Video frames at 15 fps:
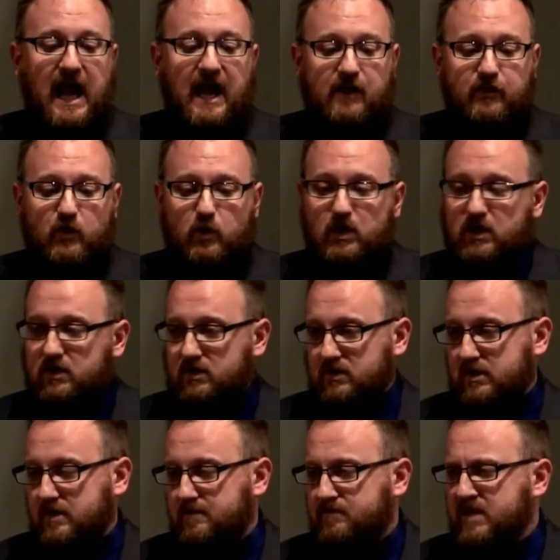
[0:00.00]
and the
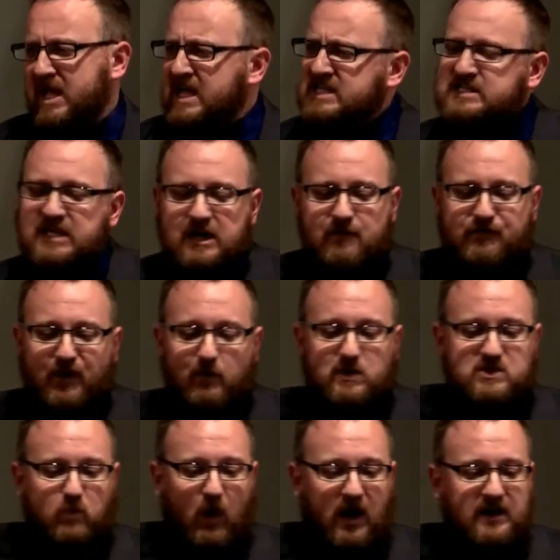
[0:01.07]
world. You see, if there
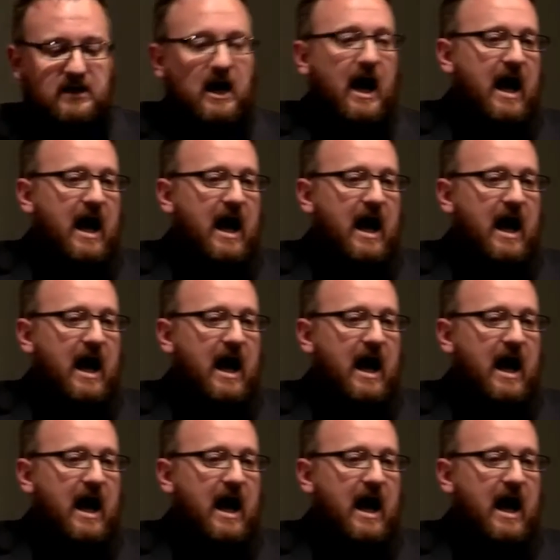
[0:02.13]
was one